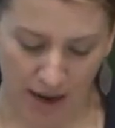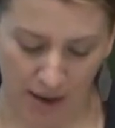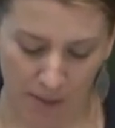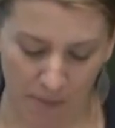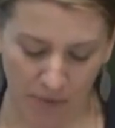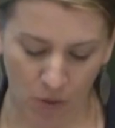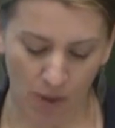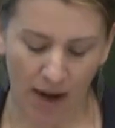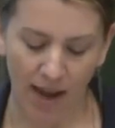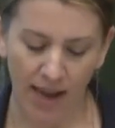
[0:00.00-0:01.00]
Um,
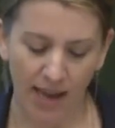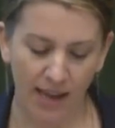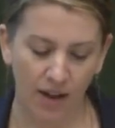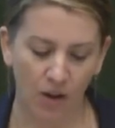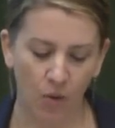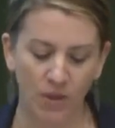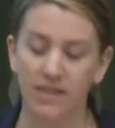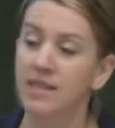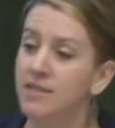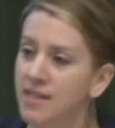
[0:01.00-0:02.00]
when I
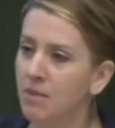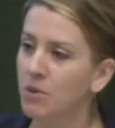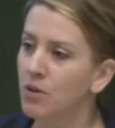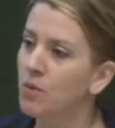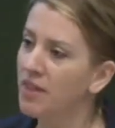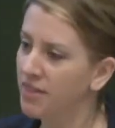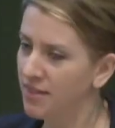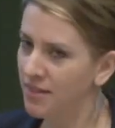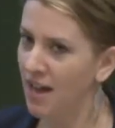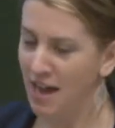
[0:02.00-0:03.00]
was in Istanbul with
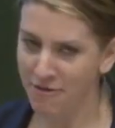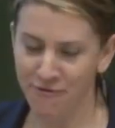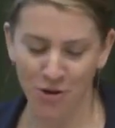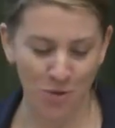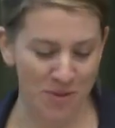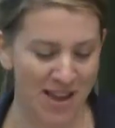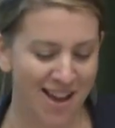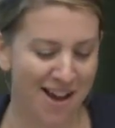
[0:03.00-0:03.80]
IFOAM, um,